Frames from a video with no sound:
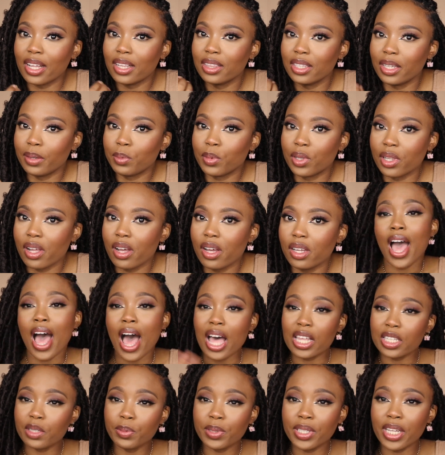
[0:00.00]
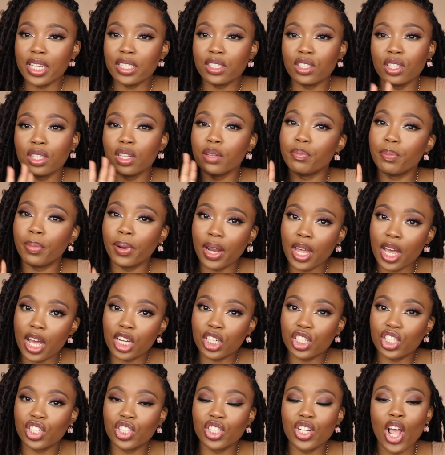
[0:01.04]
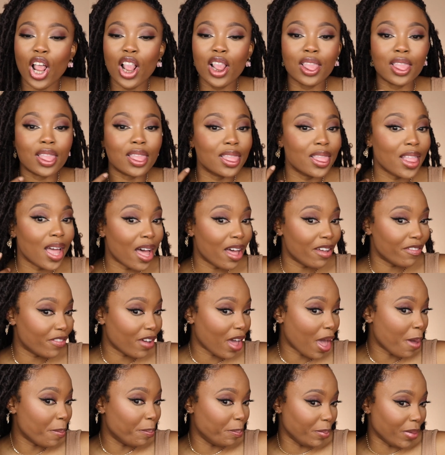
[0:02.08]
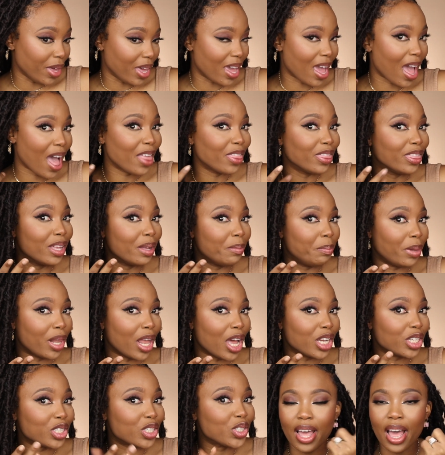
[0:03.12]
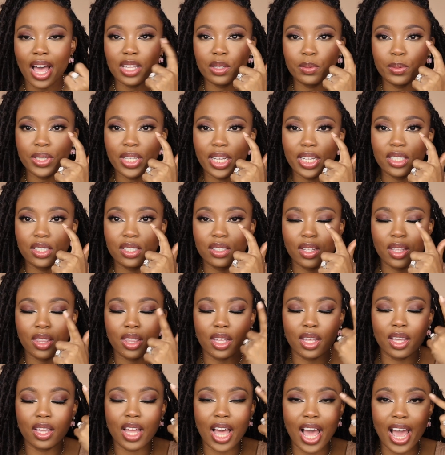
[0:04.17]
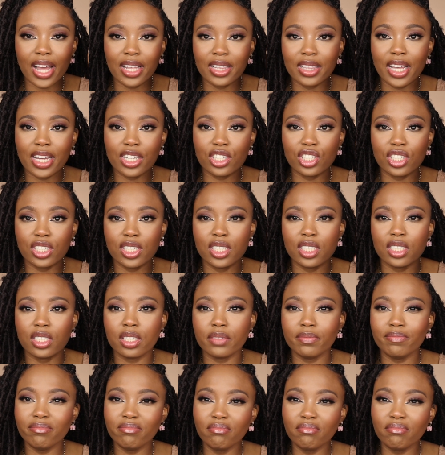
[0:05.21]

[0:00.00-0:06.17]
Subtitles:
a lip gloss. As it pertains to the blush, love me the blush. As it pertains to the eyelashes,